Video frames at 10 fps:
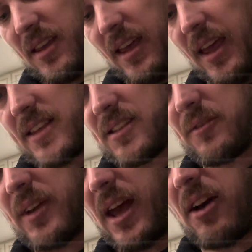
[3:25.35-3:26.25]
as of
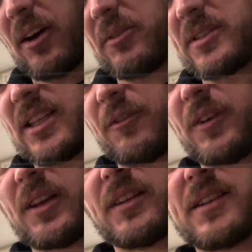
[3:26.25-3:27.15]
now, I would
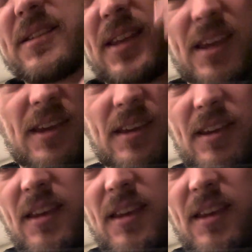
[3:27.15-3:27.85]
definitely say